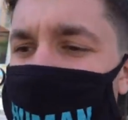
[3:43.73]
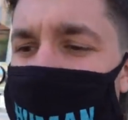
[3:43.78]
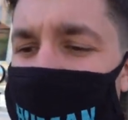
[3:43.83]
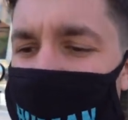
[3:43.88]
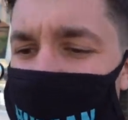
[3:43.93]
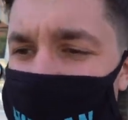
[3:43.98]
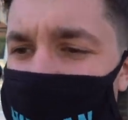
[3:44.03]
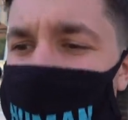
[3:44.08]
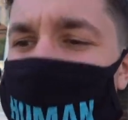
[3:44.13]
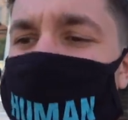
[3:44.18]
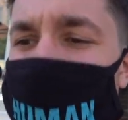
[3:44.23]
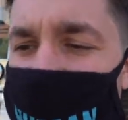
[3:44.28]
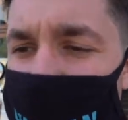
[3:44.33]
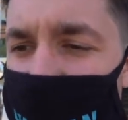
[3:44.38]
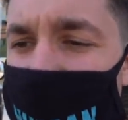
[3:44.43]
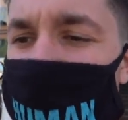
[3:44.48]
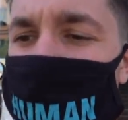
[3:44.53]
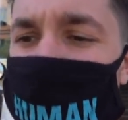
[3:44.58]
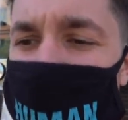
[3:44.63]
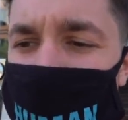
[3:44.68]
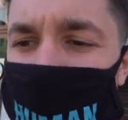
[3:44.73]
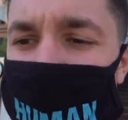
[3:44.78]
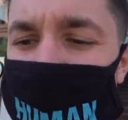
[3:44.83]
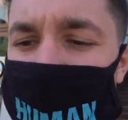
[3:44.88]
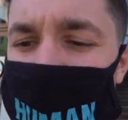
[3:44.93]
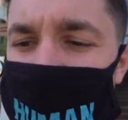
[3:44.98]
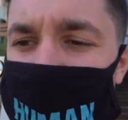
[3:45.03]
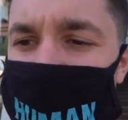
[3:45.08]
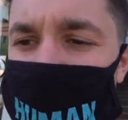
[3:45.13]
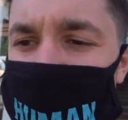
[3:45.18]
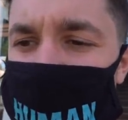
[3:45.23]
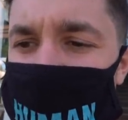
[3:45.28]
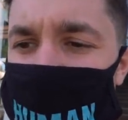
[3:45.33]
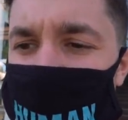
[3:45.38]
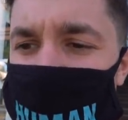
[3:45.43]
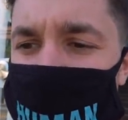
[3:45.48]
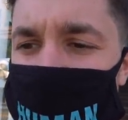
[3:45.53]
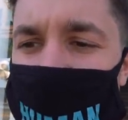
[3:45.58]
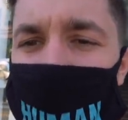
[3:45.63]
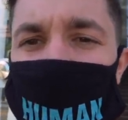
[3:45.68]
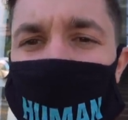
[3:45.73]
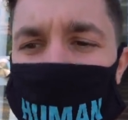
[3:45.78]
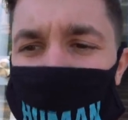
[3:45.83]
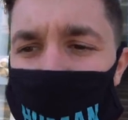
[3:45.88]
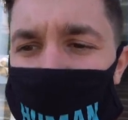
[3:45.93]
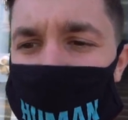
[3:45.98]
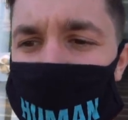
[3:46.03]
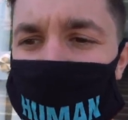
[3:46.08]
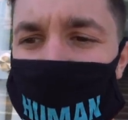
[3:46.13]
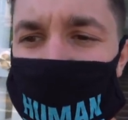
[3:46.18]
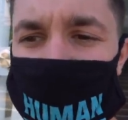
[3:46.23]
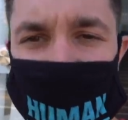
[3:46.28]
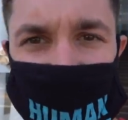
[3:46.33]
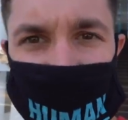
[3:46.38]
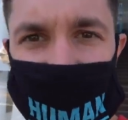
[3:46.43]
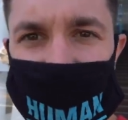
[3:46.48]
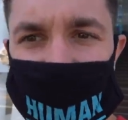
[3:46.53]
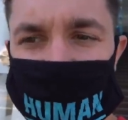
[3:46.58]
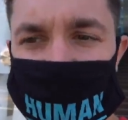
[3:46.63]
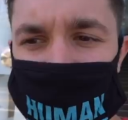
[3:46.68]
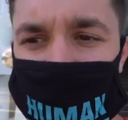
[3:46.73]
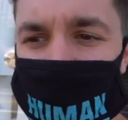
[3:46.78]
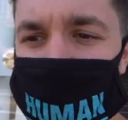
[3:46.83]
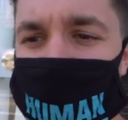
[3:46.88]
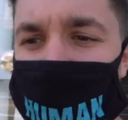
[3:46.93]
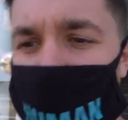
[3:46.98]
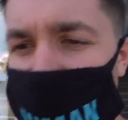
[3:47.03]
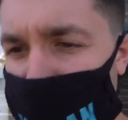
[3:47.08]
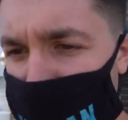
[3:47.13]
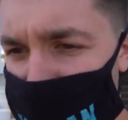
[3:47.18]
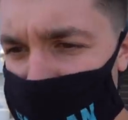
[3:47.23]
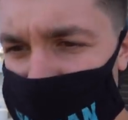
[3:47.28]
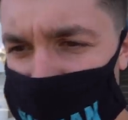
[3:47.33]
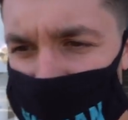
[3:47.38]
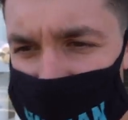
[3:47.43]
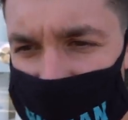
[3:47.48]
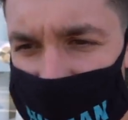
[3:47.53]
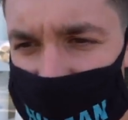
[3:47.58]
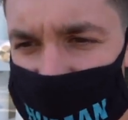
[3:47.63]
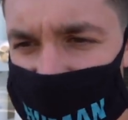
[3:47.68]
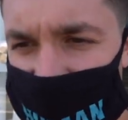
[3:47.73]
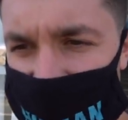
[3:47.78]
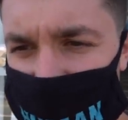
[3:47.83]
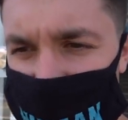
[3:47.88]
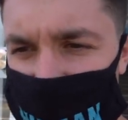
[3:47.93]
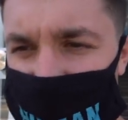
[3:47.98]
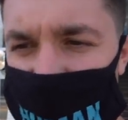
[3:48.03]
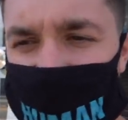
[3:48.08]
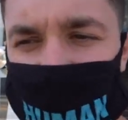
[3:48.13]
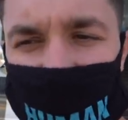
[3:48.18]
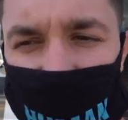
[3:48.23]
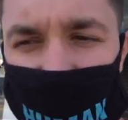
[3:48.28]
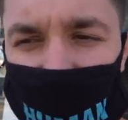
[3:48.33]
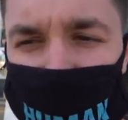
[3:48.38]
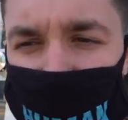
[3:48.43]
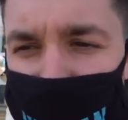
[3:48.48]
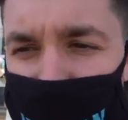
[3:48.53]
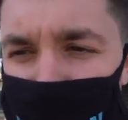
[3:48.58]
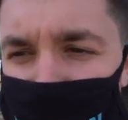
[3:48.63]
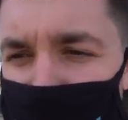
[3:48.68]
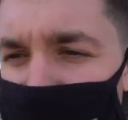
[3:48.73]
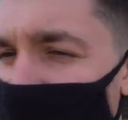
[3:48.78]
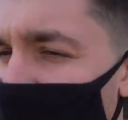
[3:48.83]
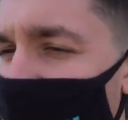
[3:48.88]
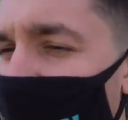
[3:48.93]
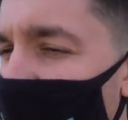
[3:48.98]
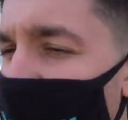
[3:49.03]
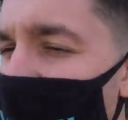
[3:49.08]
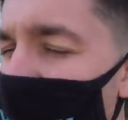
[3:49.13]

like a top shiny Pokemon in the game. Just the orange with like that really dark purple.